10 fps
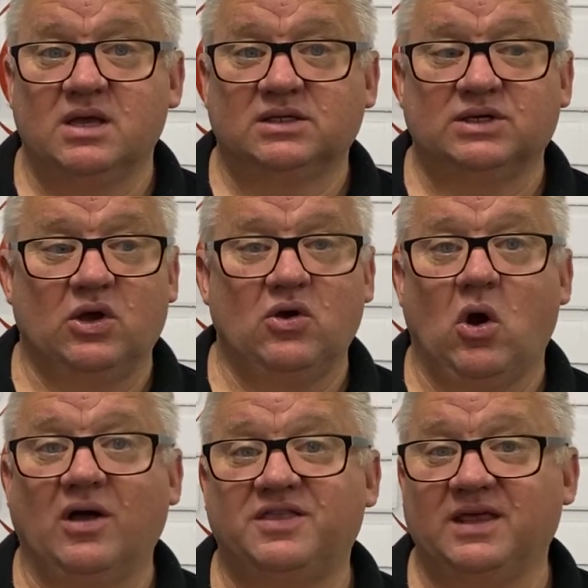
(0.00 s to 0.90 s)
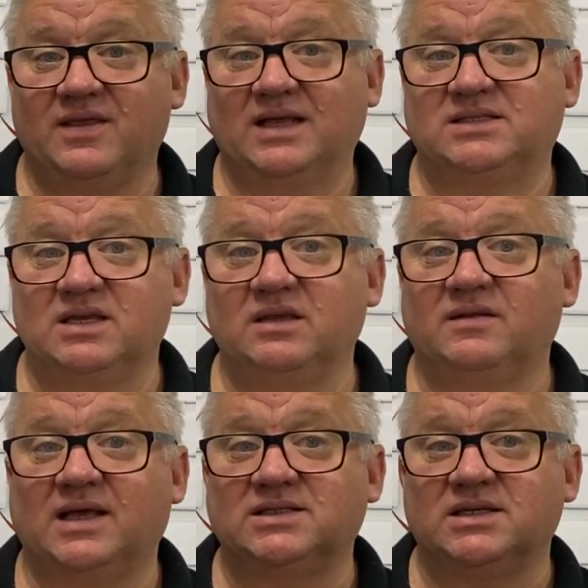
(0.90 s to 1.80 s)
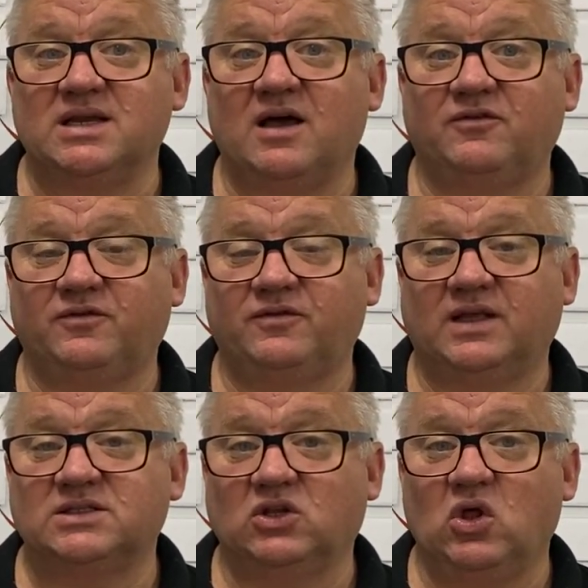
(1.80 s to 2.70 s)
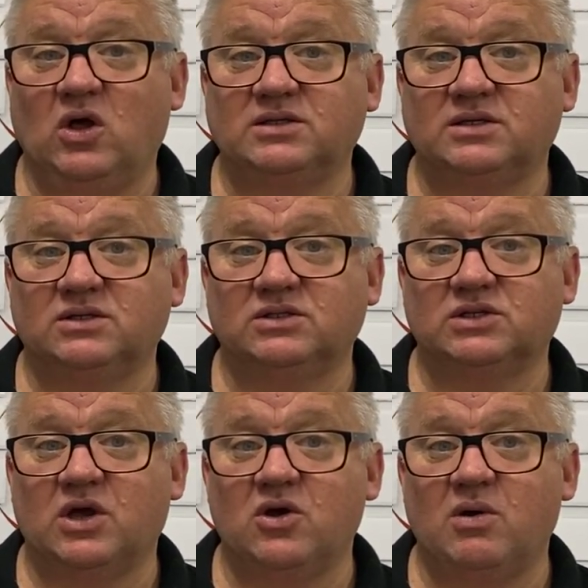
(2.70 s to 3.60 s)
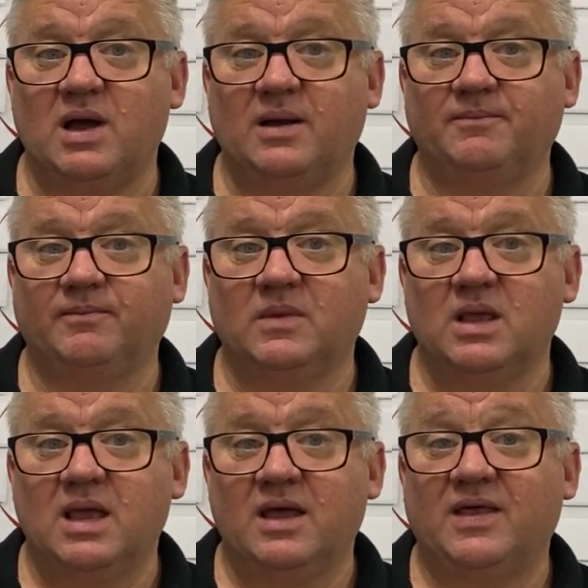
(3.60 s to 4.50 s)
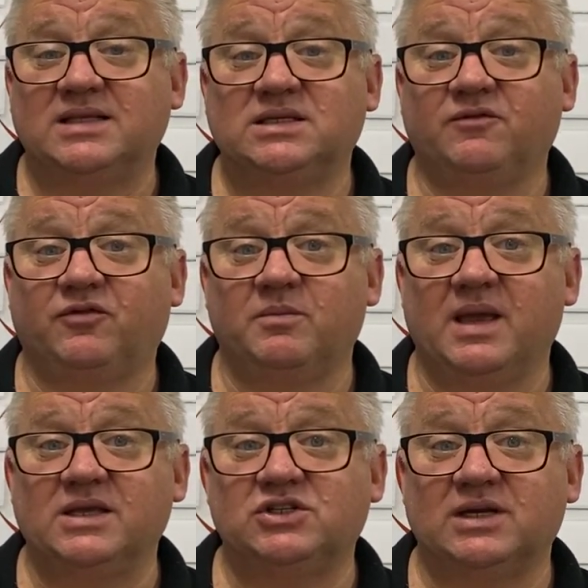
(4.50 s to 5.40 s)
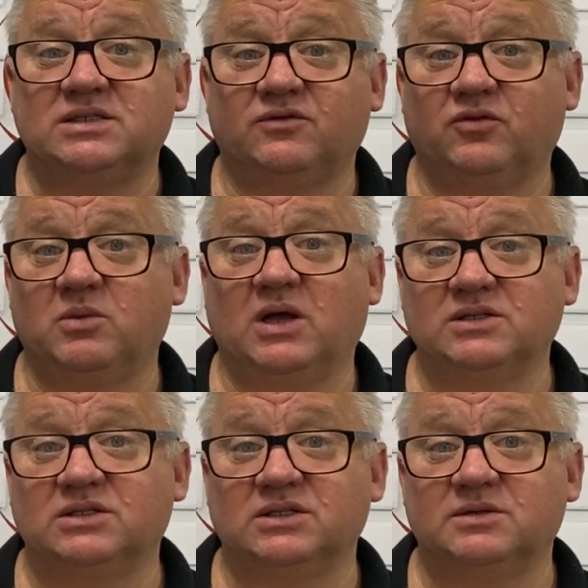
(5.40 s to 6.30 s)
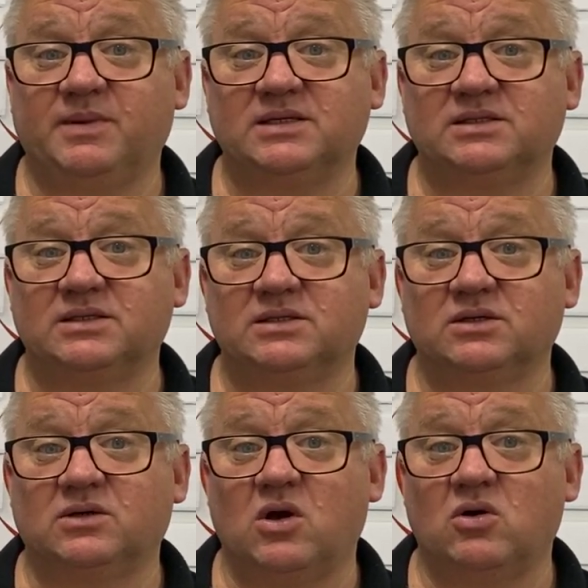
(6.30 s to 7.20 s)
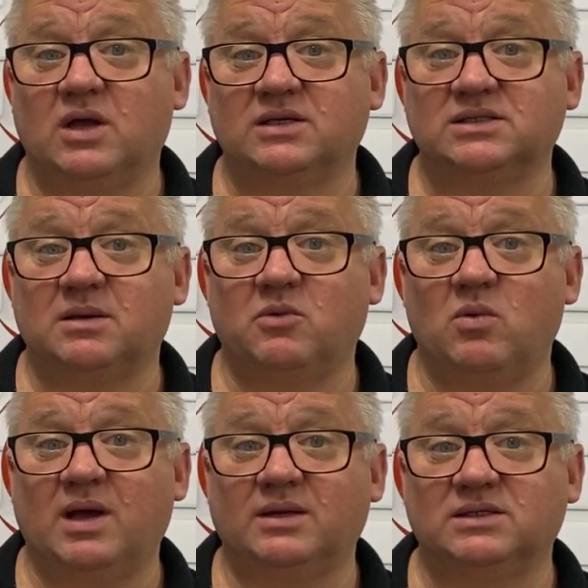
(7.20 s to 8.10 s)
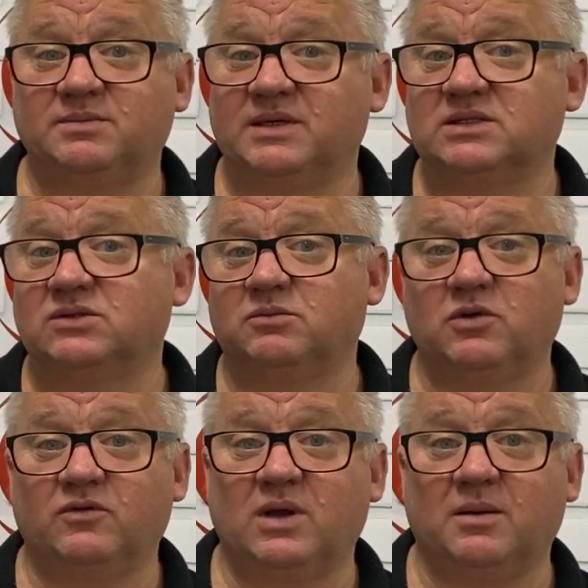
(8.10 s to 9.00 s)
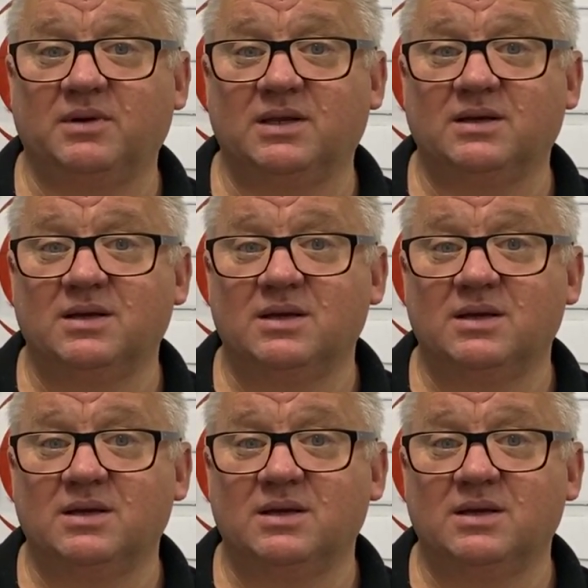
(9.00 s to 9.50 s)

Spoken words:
So I think that's it. That's enough. That's a lot. So that's it for me, Jason from Coastal Asbestos, the Gold Coast #1 asbestos removal company.